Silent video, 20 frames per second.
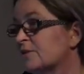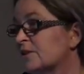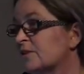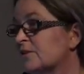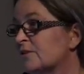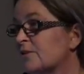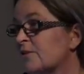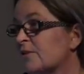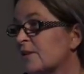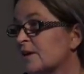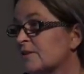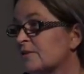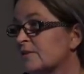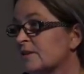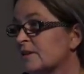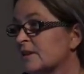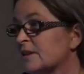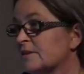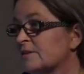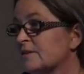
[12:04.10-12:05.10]
in
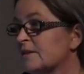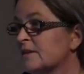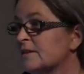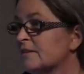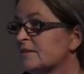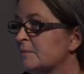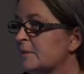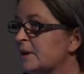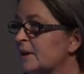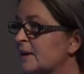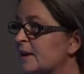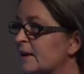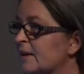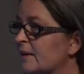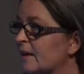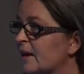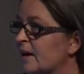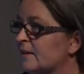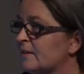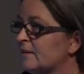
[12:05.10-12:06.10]
2006,
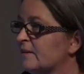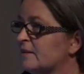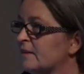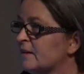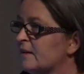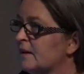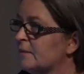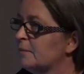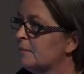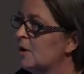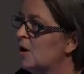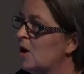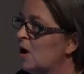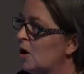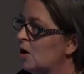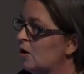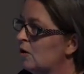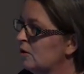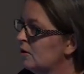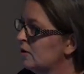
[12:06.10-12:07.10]
meaning that
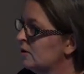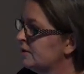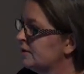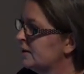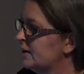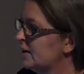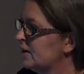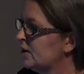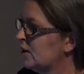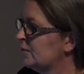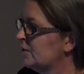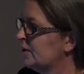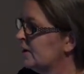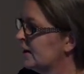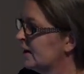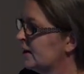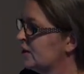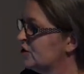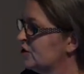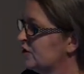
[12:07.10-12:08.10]
all
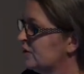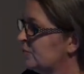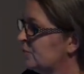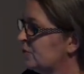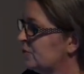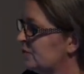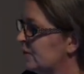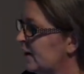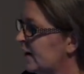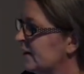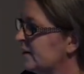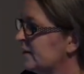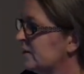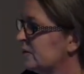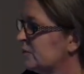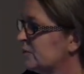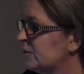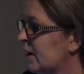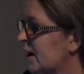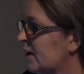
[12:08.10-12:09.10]
telecommunications
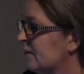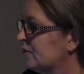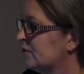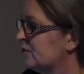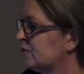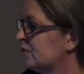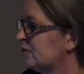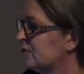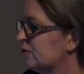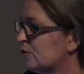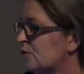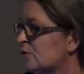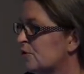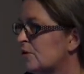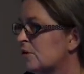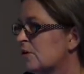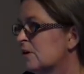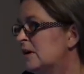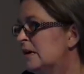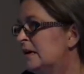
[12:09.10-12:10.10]
providers would have to
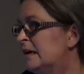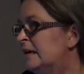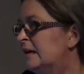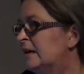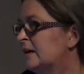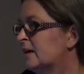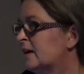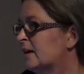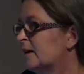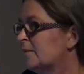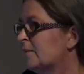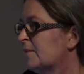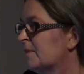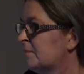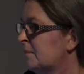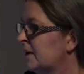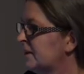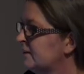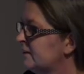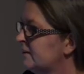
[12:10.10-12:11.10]
store
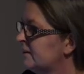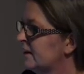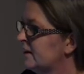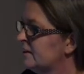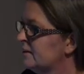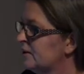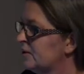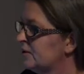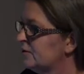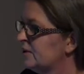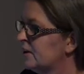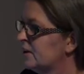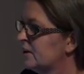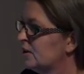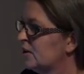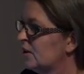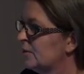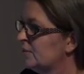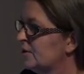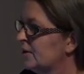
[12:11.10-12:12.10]
the metadata of
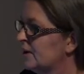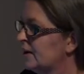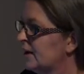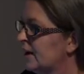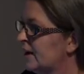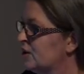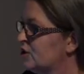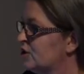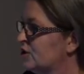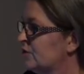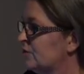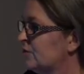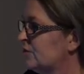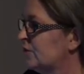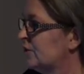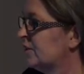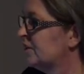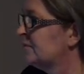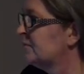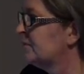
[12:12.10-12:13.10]
telecommunication
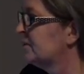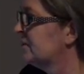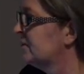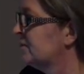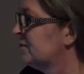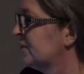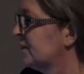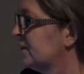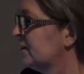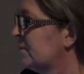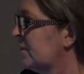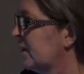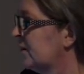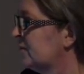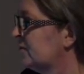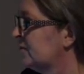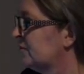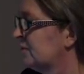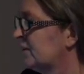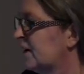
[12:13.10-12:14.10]
for a specific
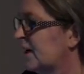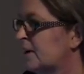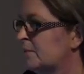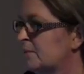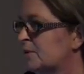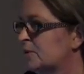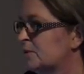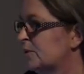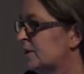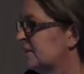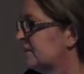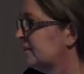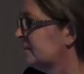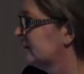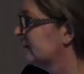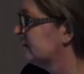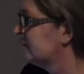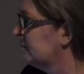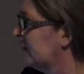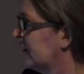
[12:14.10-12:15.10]
amount of time, between
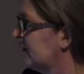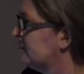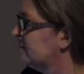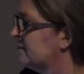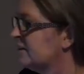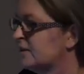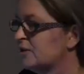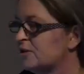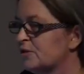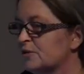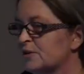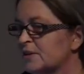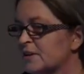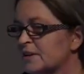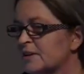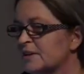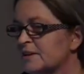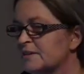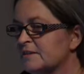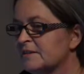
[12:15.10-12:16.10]
6 months and 2
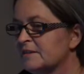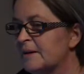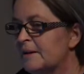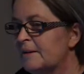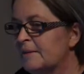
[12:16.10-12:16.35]
years.